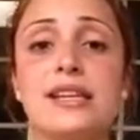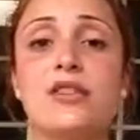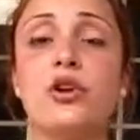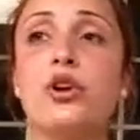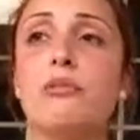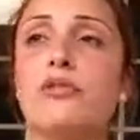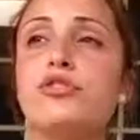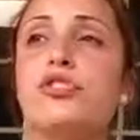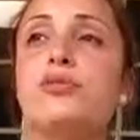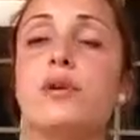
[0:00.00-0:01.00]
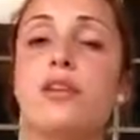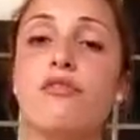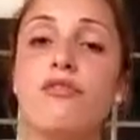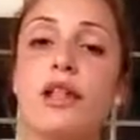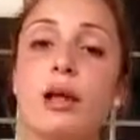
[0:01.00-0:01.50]
and the herbals just really
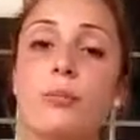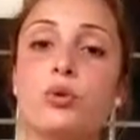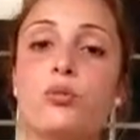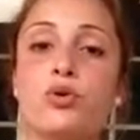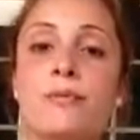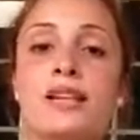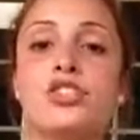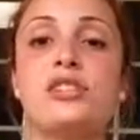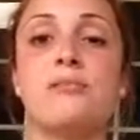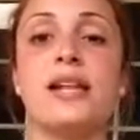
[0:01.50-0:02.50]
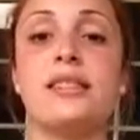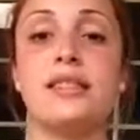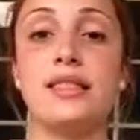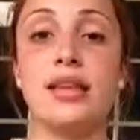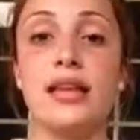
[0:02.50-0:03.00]
fill up the room and just make
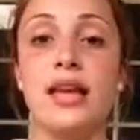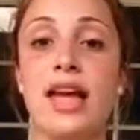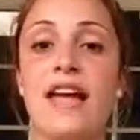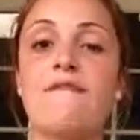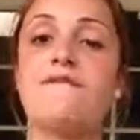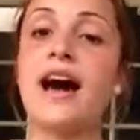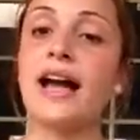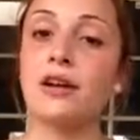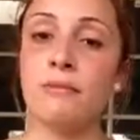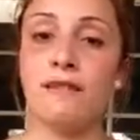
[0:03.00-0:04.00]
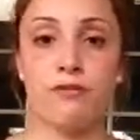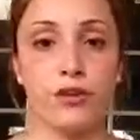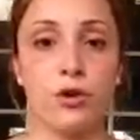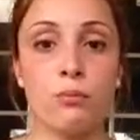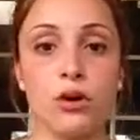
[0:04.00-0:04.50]
the environment
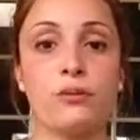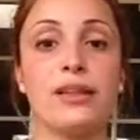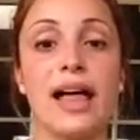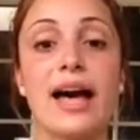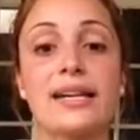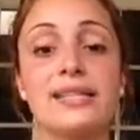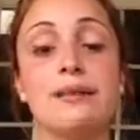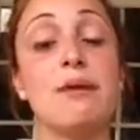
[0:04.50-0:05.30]
feel more relaxed.